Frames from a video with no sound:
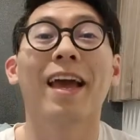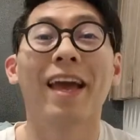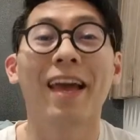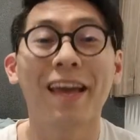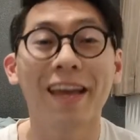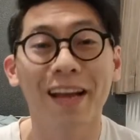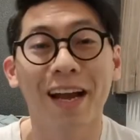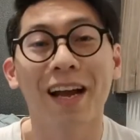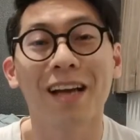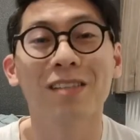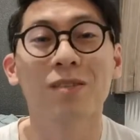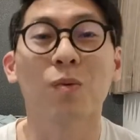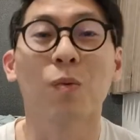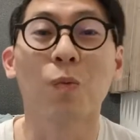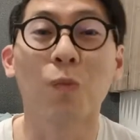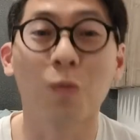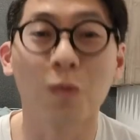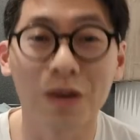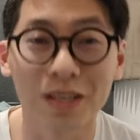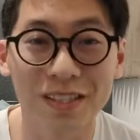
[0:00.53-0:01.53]
Hey guys,
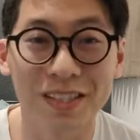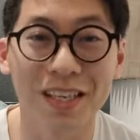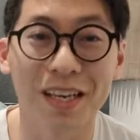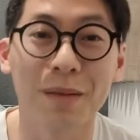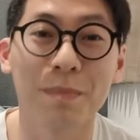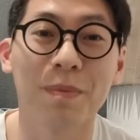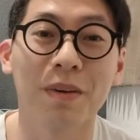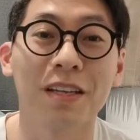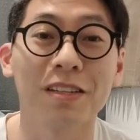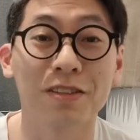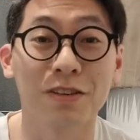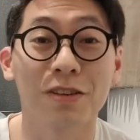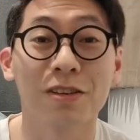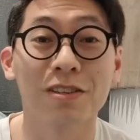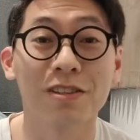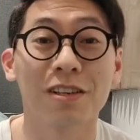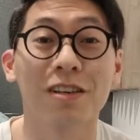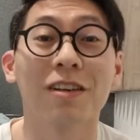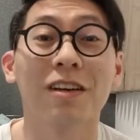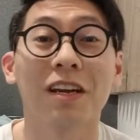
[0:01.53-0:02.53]
what's up? It's
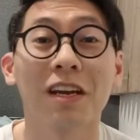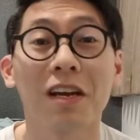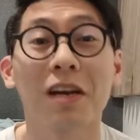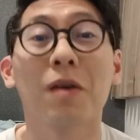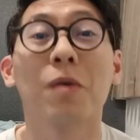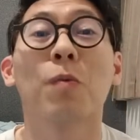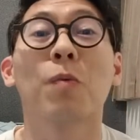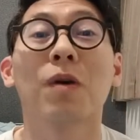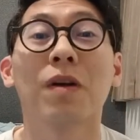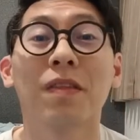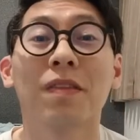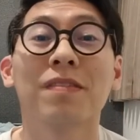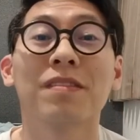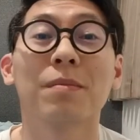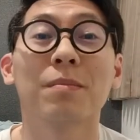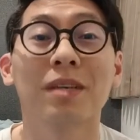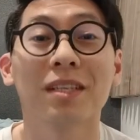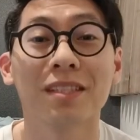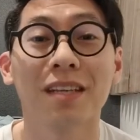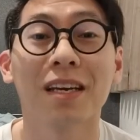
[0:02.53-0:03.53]
Ernest here with
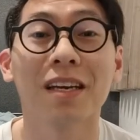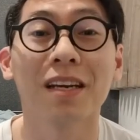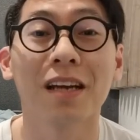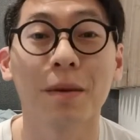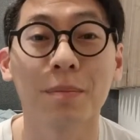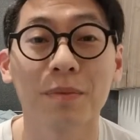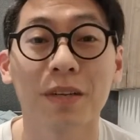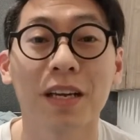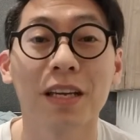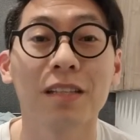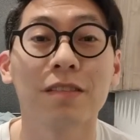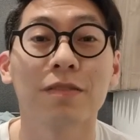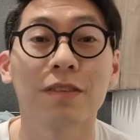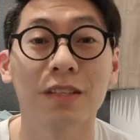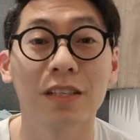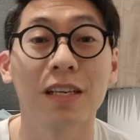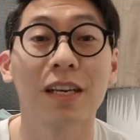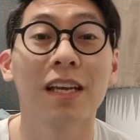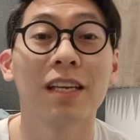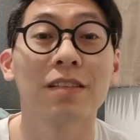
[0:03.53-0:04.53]
some exciting updates for
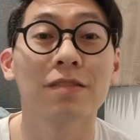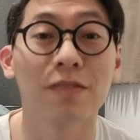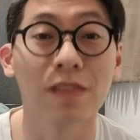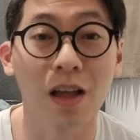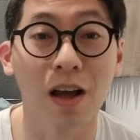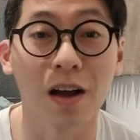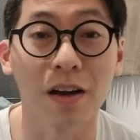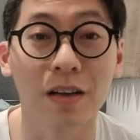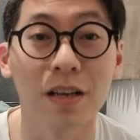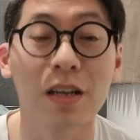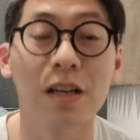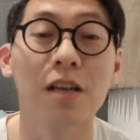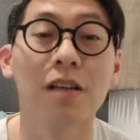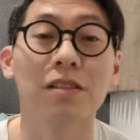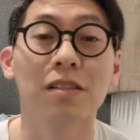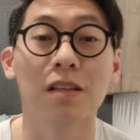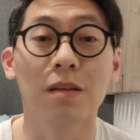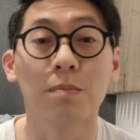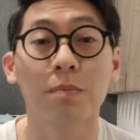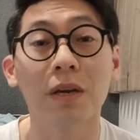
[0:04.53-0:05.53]
today's vlog.
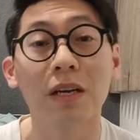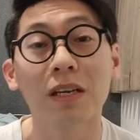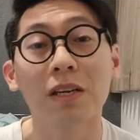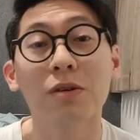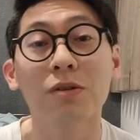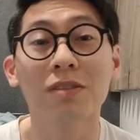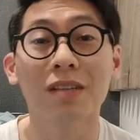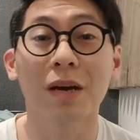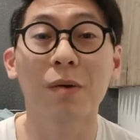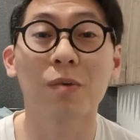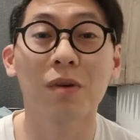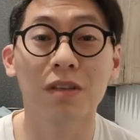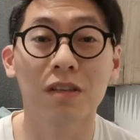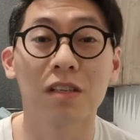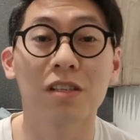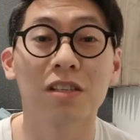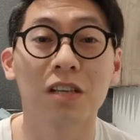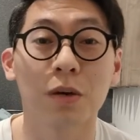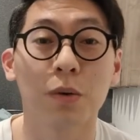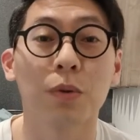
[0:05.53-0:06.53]
So the big news I wanted
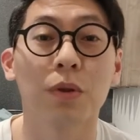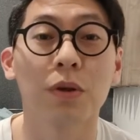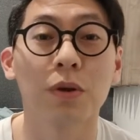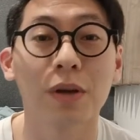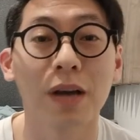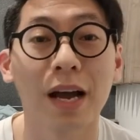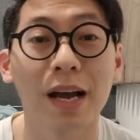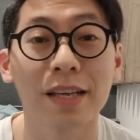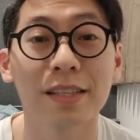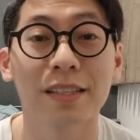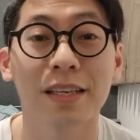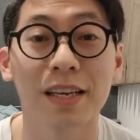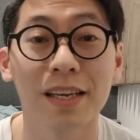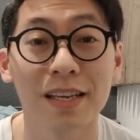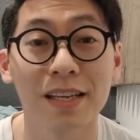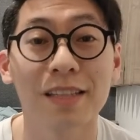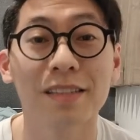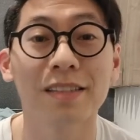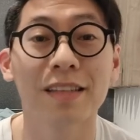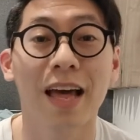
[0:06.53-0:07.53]
to share with you guys
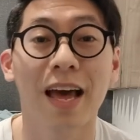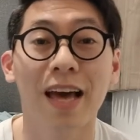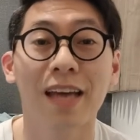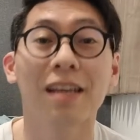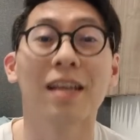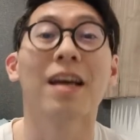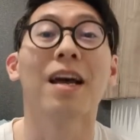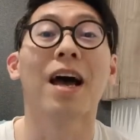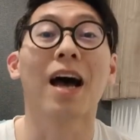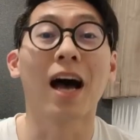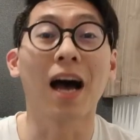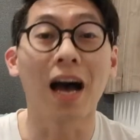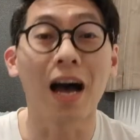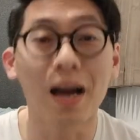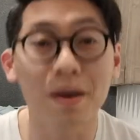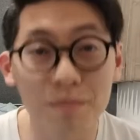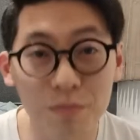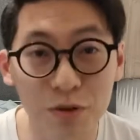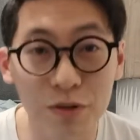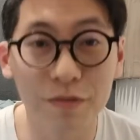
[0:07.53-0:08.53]
is that
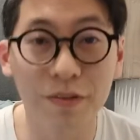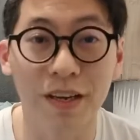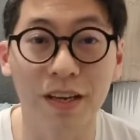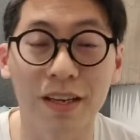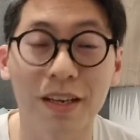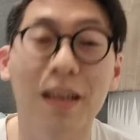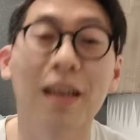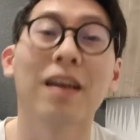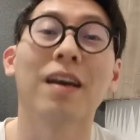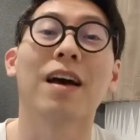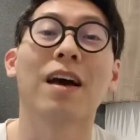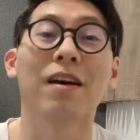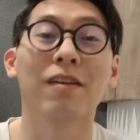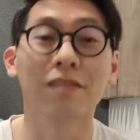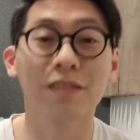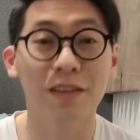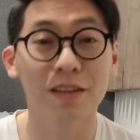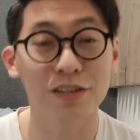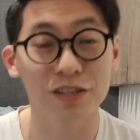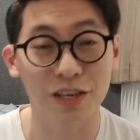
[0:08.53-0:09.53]
I'm moving
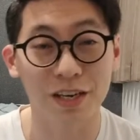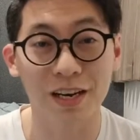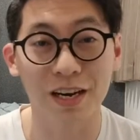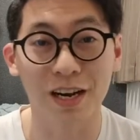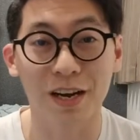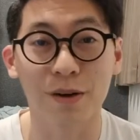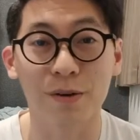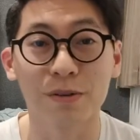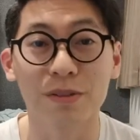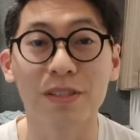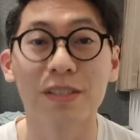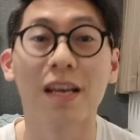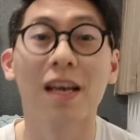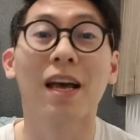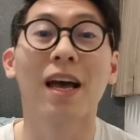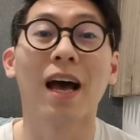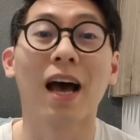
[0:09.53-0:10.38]
out of the share house.